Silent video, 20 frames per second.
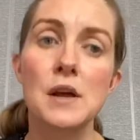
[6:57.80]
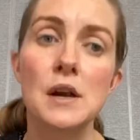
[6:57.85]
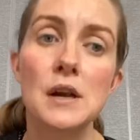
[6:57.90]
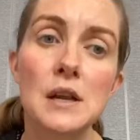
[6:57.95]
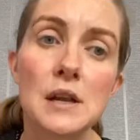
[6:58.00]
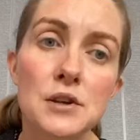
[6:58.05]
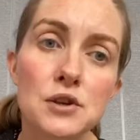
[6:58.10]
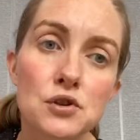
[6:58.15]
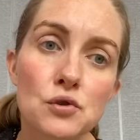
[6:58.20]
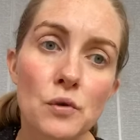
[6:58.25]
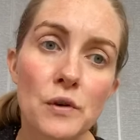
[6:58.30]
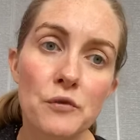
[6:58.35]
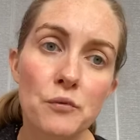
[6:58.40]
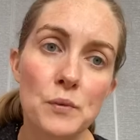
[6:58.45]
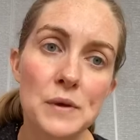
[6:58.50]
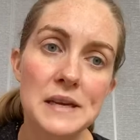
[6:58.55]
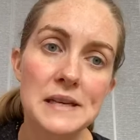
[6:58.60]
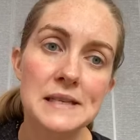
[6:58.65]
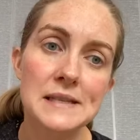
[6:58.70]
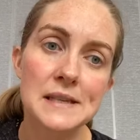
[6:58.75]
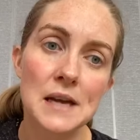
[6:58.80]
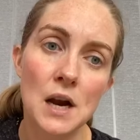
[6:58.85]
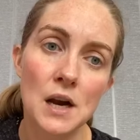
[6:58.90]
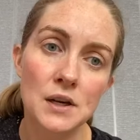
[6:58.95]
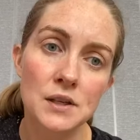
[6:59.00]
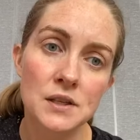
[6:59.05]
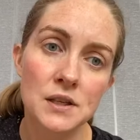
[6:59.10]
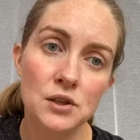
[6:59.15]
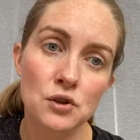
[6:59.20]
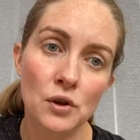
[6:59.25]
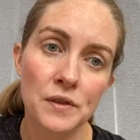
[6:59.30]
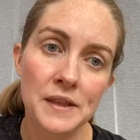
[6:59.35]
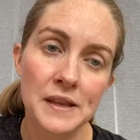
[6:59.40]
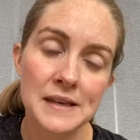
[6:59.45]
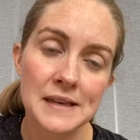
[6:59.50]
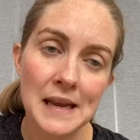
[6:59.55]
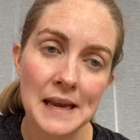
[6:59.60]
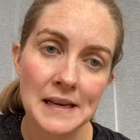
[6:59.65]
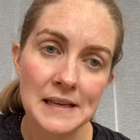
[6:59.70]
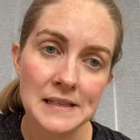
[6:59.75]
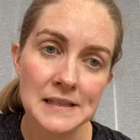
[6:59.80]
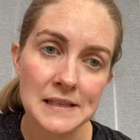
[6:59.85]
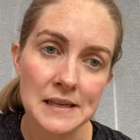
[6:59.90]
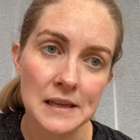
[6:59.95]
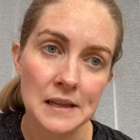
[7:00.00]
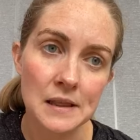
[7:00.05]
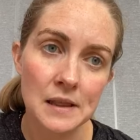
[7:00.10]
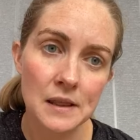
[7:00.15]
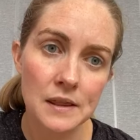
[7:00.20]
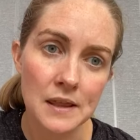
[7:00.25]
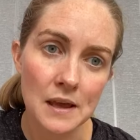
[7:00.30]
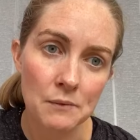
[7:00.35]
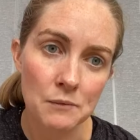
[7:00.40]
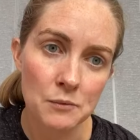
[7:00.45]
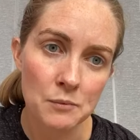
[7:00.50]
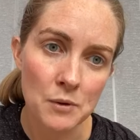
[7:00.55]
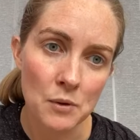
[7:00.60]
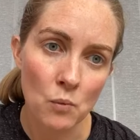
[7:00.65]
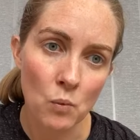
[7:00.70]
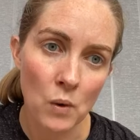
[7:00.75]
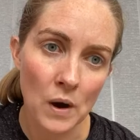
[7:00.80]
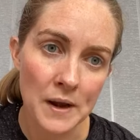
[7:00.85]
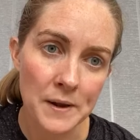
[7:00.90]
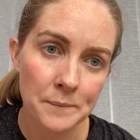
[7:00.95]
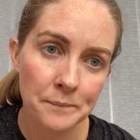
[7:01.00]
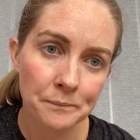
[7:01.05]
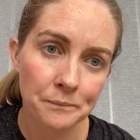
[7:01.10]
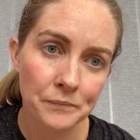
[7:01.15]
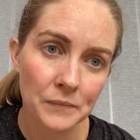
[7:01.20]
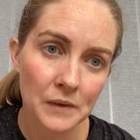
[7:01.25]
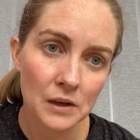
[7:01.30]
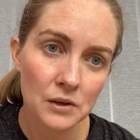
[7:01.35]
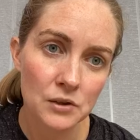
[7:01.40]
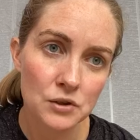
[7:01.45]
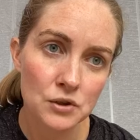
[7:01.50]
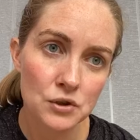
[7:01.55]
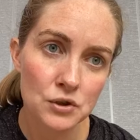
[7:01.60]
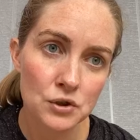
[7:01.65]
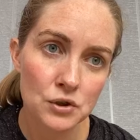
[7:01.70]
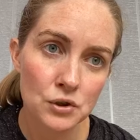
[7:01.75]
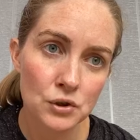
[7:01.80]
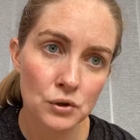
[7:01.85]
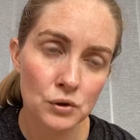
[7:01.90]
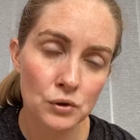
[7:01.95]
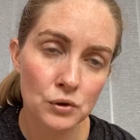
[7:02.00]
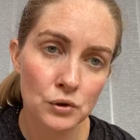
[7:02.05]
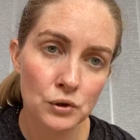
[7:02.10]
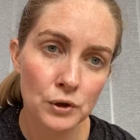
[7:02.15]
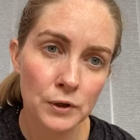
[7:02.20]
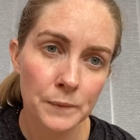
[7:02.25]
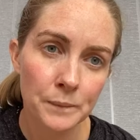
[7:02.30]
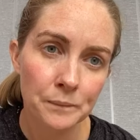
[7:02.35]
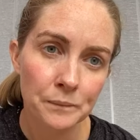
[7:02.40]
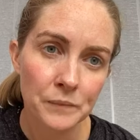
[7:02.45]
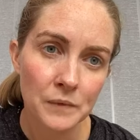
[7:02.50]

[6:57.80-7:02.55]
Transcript: So if we started on the 19th, that would be 1, 2,